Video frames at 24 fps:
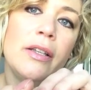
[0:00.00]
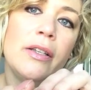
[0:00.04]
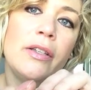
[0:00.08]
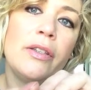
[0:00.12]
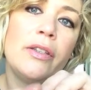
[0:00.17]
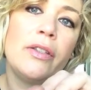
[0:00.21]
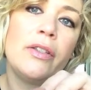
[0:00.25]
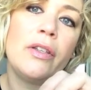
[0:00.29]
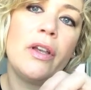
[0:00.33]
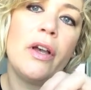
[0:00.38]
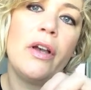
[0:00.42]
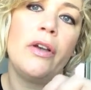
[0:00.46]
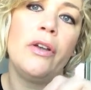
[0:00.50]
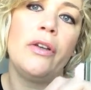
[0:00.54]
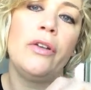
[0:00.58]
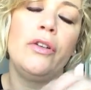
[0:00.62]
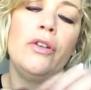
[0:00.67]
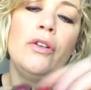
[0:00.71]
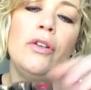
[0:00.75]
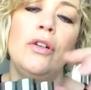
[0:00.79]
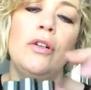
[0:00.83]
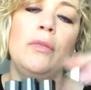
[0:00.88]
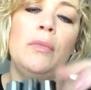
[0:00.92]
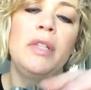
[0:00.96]
So
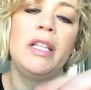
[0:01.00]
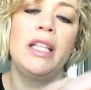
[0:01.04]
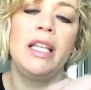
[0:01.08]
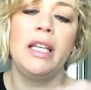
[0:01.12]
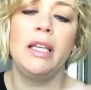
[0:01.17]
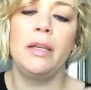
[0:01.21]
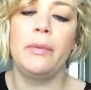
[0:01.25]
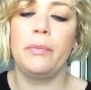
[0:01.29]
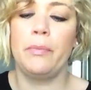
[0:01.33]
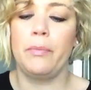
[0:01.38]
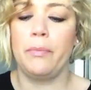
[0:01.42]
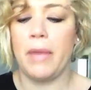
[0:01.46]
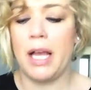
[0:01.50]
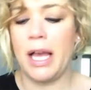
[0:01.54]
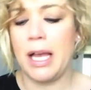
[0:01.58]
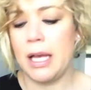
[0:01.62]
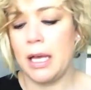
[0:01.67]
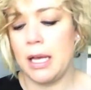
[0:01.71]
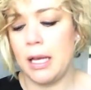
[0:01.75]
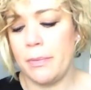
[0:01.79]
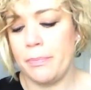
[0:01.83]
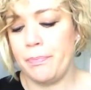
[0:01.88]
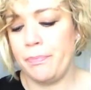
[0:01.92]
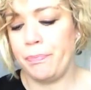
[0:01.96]
normally
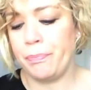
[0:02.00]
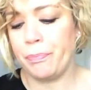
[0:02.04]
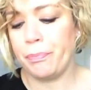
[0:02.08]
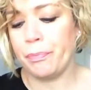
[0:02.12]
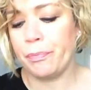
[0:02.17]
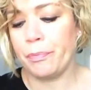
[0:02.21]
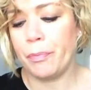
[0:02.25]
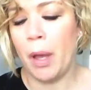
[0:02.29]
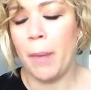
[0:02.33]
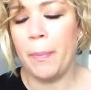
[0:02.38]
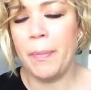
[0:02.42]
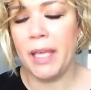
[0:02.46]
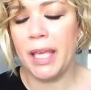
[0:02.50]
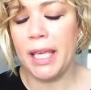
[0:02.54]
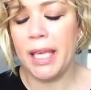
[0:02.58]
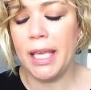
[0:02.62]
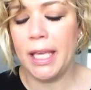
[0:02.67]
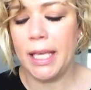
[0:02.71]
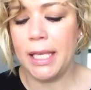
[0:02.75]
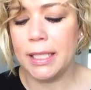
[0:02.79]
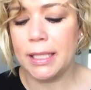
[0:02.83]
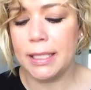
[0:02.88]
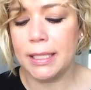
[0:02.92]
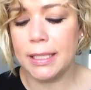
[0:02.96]
um, Poppy
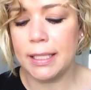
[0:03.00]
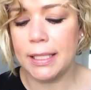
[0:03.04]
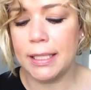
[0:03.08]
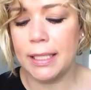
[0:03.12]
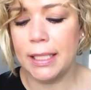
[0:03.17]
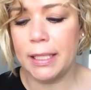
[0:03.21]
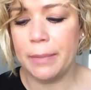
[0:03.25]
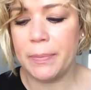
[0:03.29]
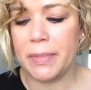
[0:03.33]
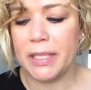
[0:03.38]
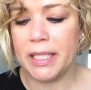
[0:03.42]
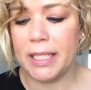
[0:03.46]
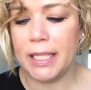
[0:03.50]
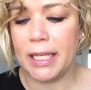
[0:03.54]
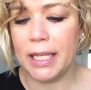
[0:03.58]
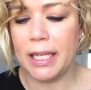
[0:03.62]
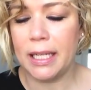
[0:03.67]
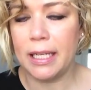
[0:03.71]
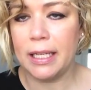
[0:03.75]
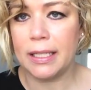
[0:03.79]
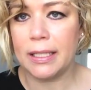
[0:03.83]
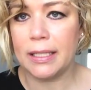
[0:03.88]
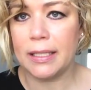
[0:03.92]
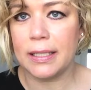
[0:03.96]
King's
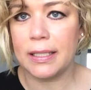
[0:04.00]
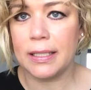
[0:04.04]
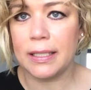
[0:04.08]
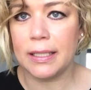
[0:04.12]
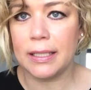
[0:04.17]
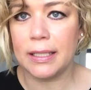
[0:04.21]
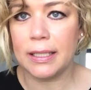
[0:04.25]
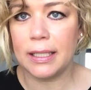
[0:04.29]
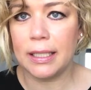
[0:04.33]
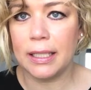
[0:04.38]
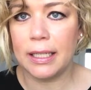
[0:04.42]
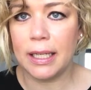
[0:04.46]
lipsticks,